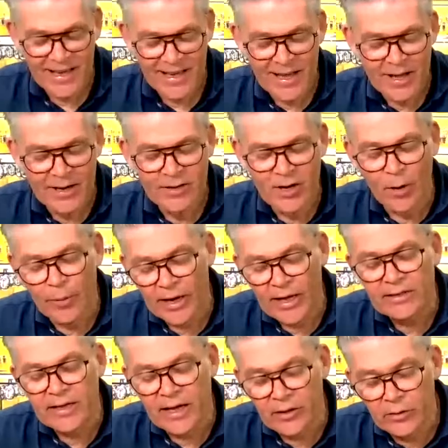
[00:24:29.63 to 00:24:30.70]
No, but I
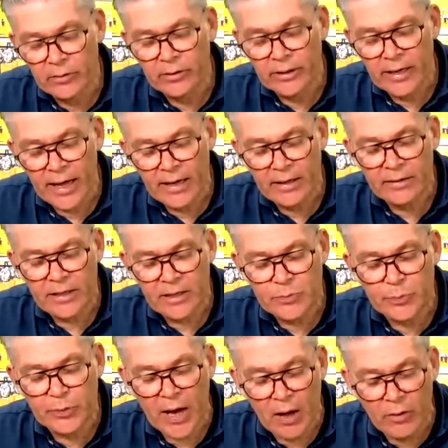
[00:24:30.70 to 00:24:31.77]
tell you, René, this
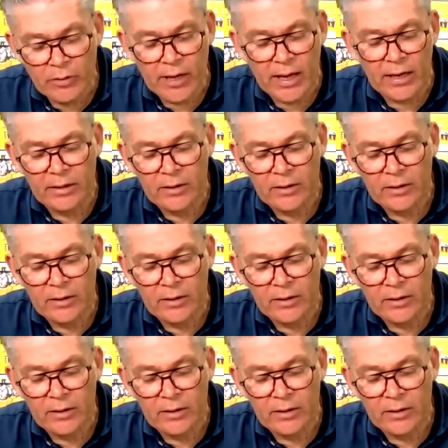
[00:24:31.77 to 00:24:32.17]
brown and